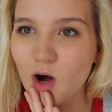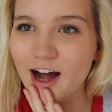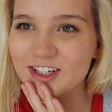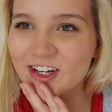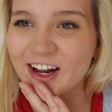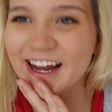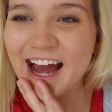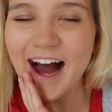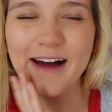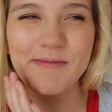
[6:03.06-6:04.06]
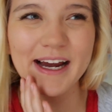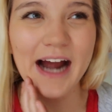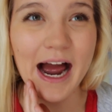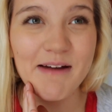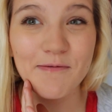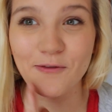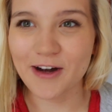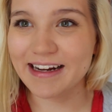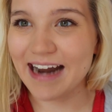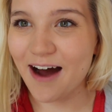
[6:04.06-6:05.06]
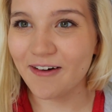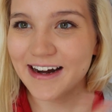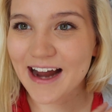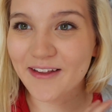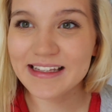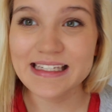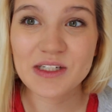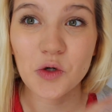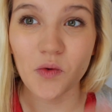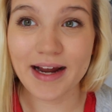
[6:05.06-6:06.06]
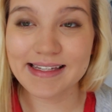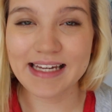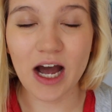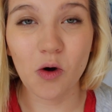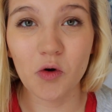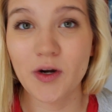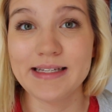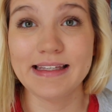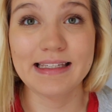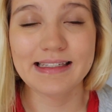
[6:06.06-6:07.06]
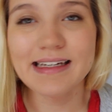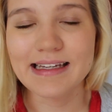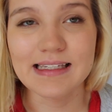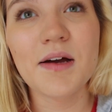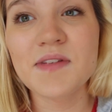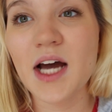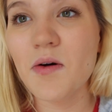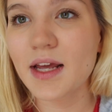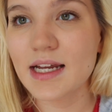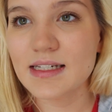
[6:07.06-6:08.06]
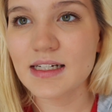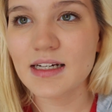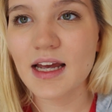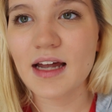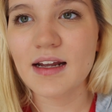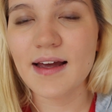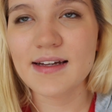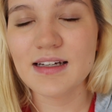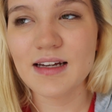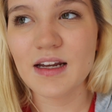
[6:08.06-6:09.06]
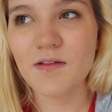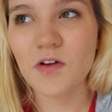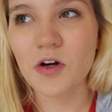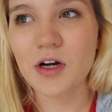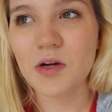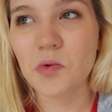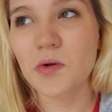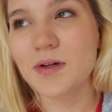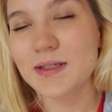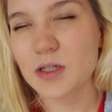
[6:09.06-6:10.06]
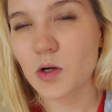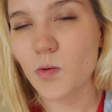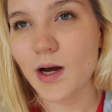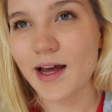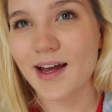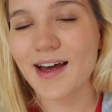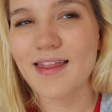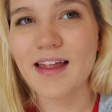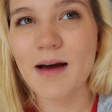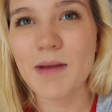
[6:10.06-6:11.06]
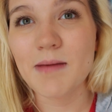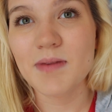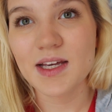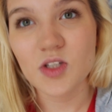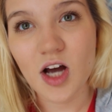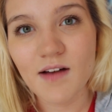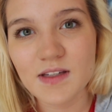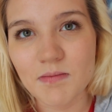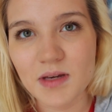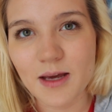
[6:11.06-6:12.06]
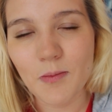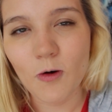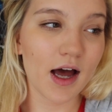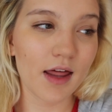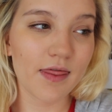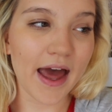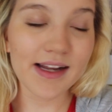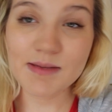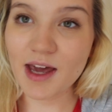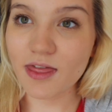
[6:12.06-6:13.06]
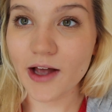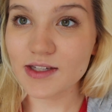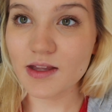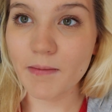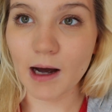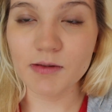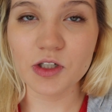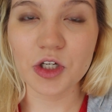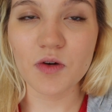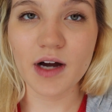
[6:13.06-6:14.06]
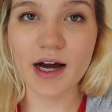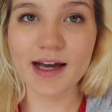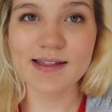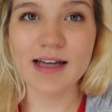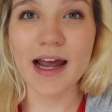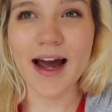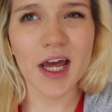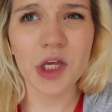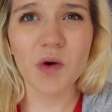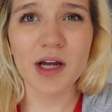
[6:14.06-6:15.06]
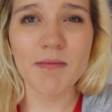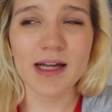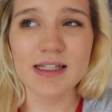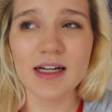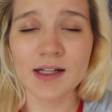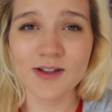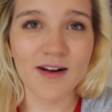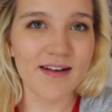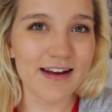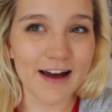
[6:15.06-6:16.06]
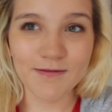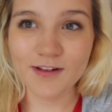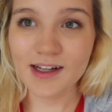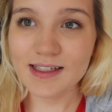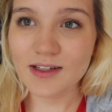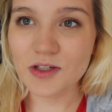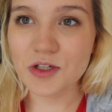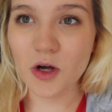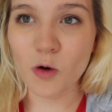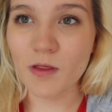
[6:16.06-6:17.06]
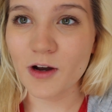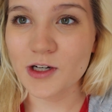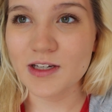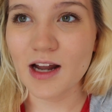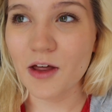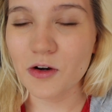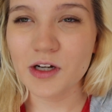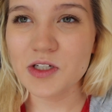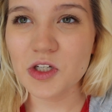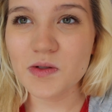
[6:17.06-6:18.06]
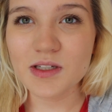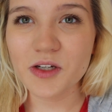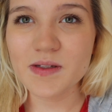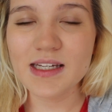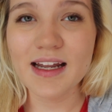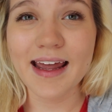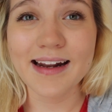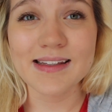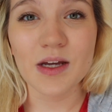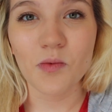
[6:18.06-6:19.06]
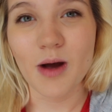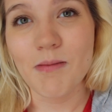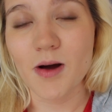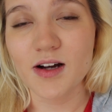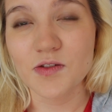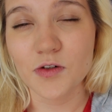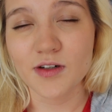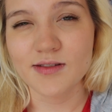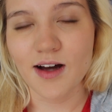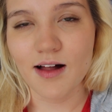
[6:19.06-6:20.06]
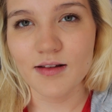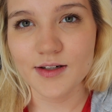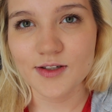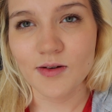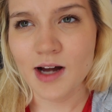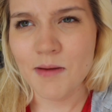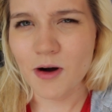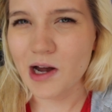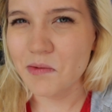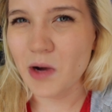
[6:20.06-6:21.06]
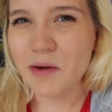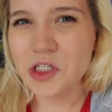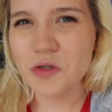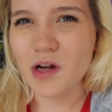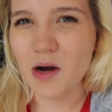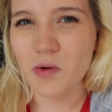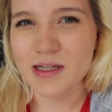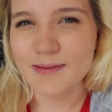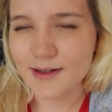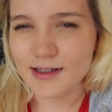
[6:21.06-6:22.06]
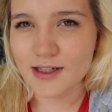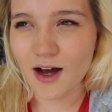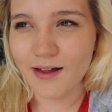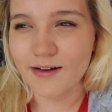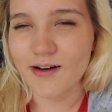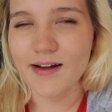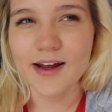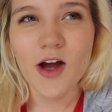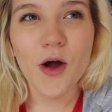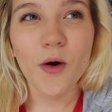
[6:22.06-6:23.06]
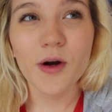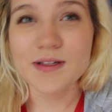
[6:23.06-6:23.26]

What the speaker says: watch? I'm freaking out right now. This is crazy how crazy this is. Loved how it ended, and it ended in a very realistic way, and that might piss off some people. That is my thoughts on the Babadook, you guys. I highly recommend it. It's on Netflix, so there's another excuse to go see it, and it's at Redbox for $1. So come on, why would you not want to spend $1 on it or